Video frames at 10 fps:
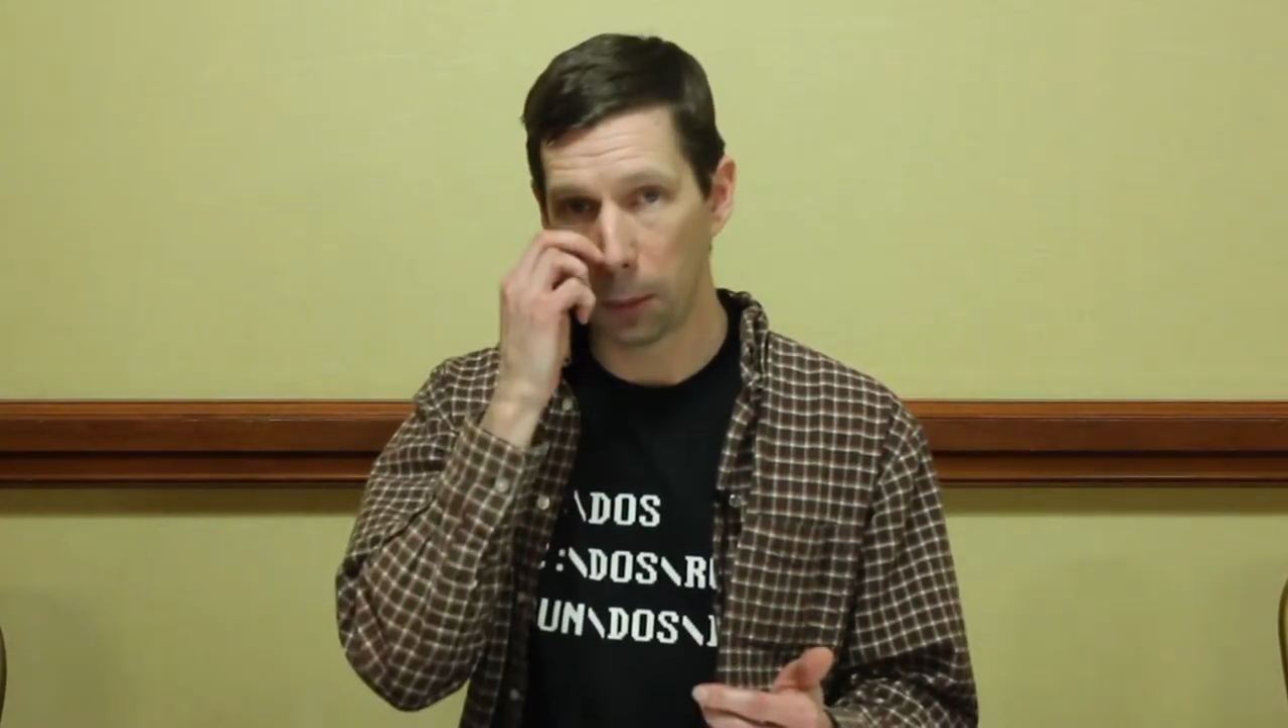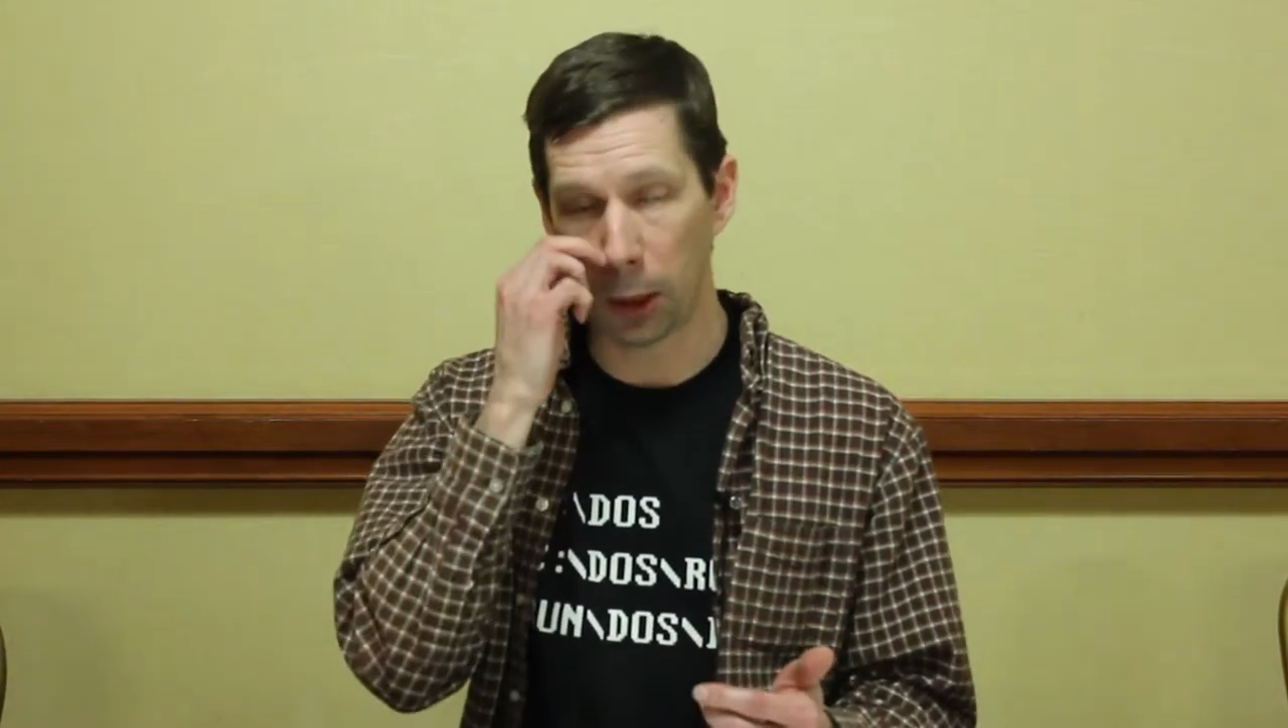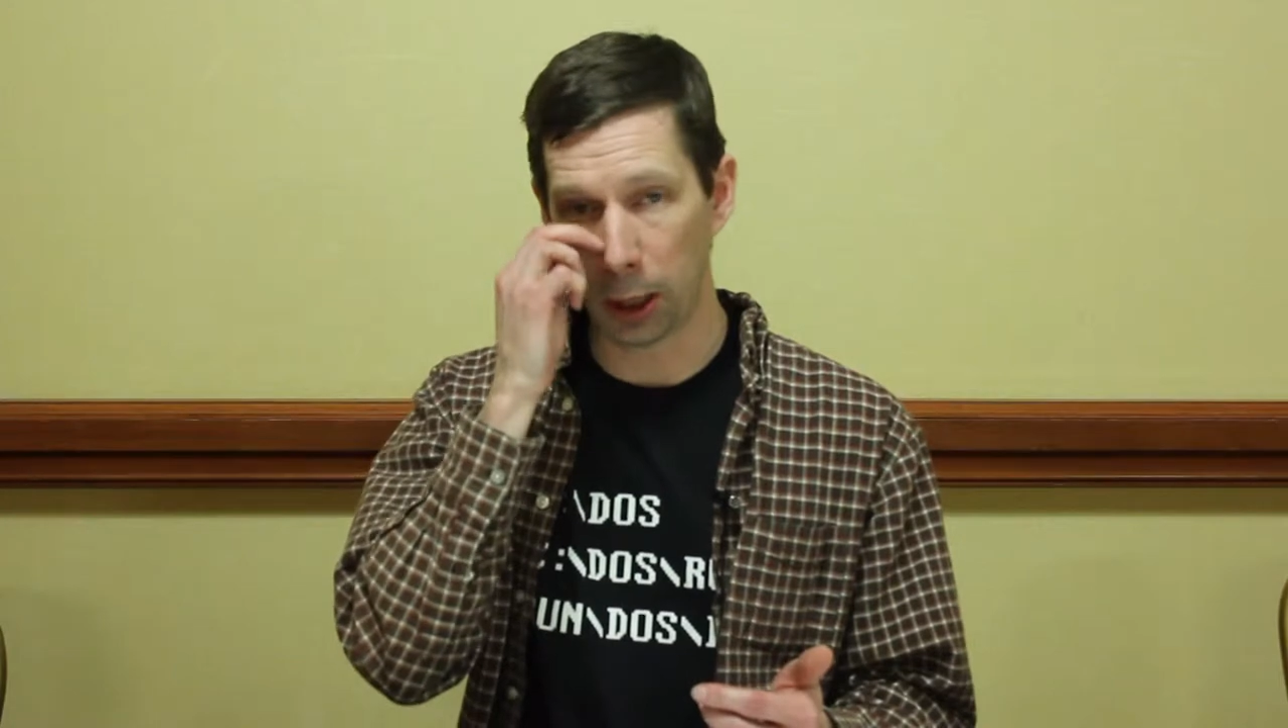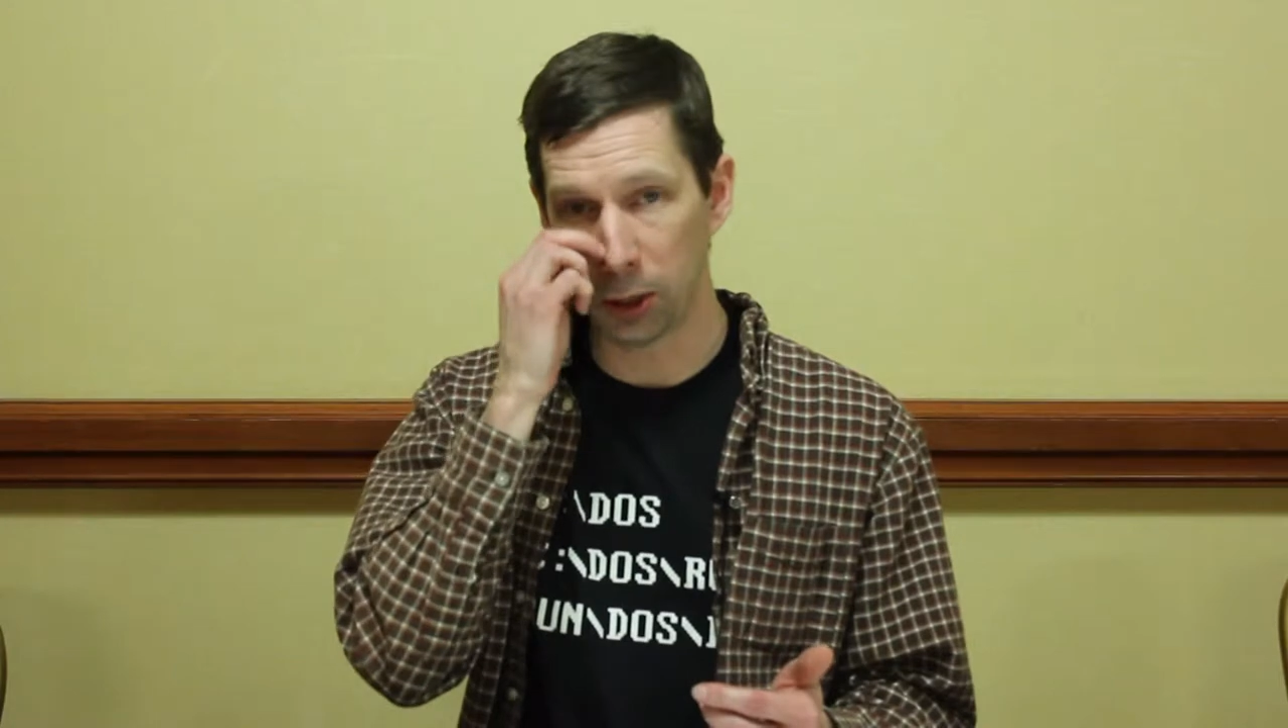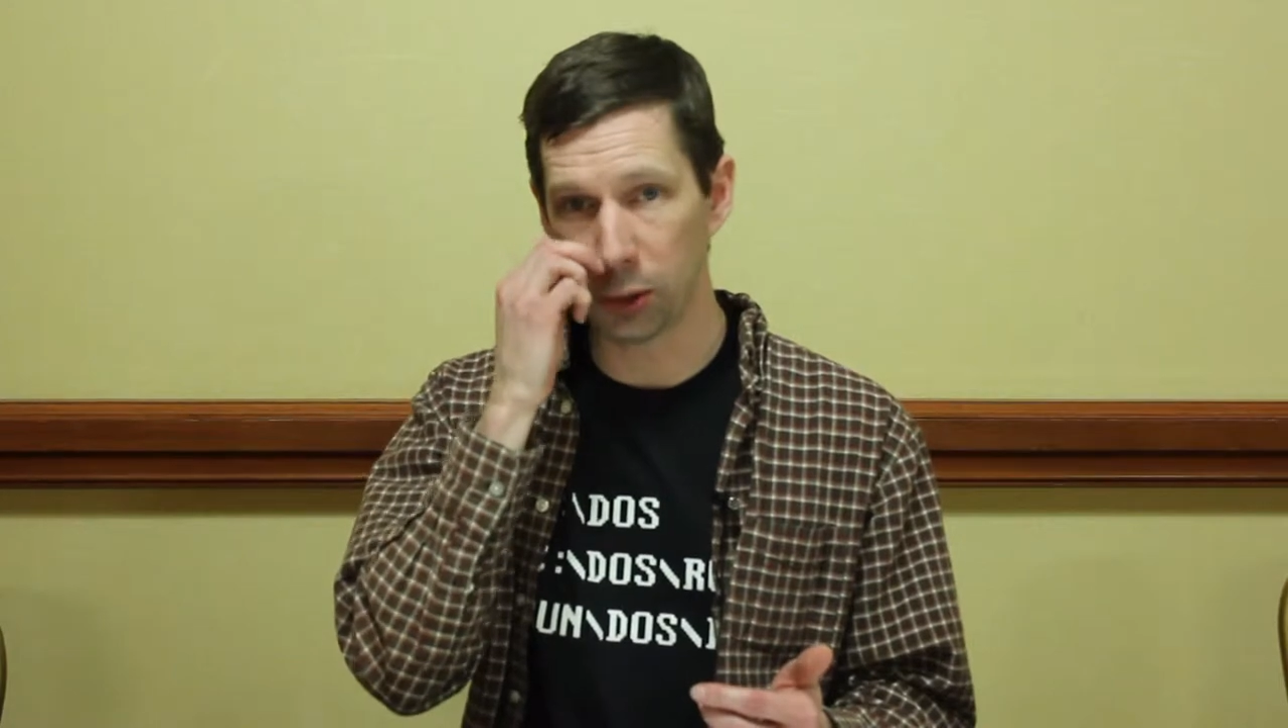
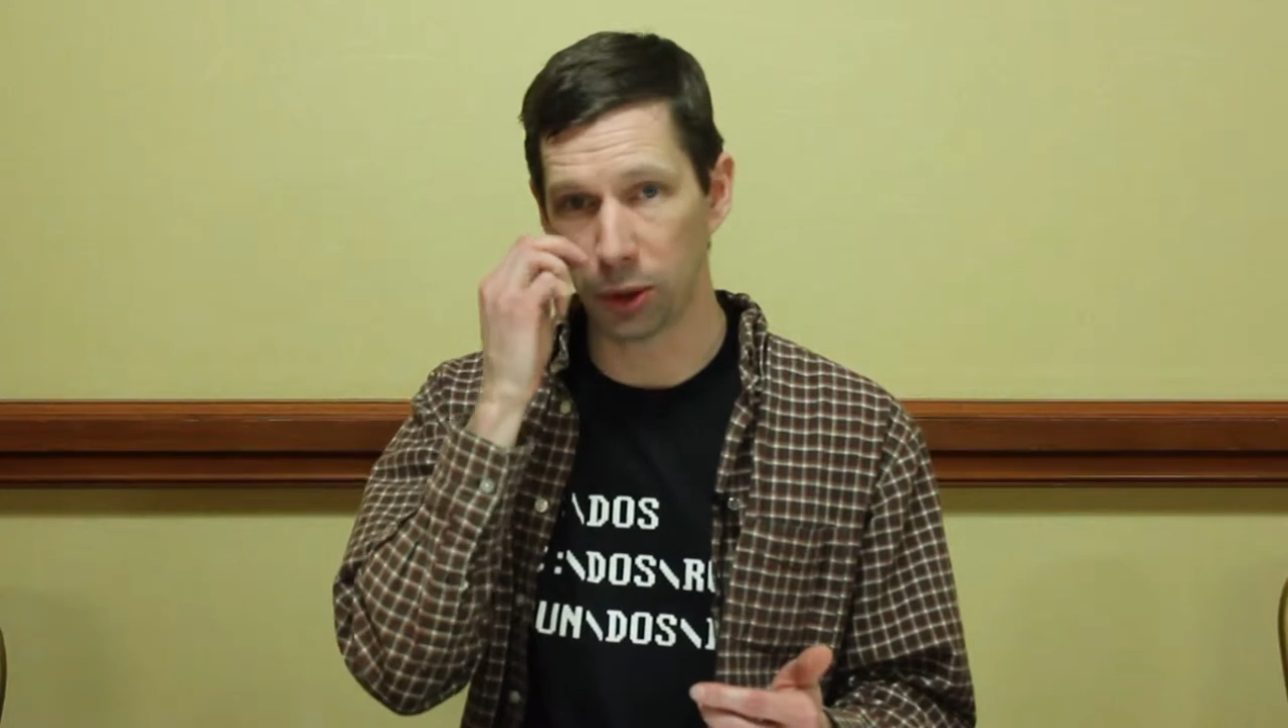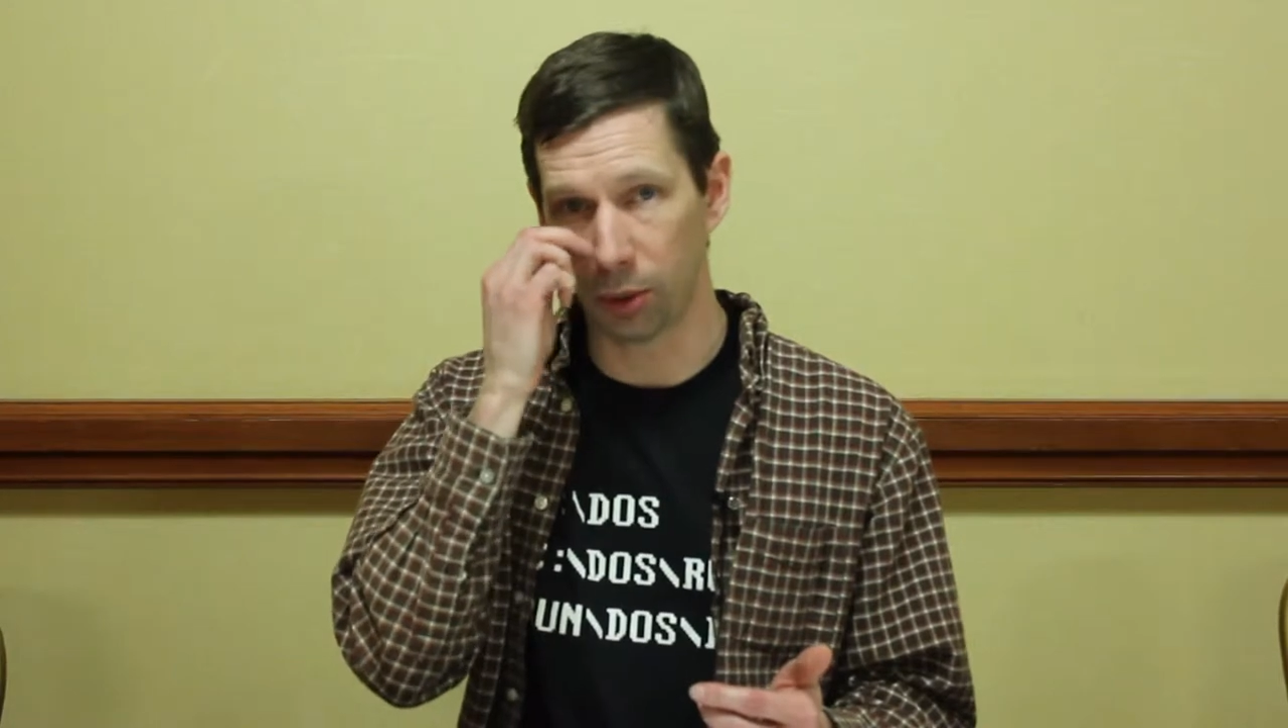where I used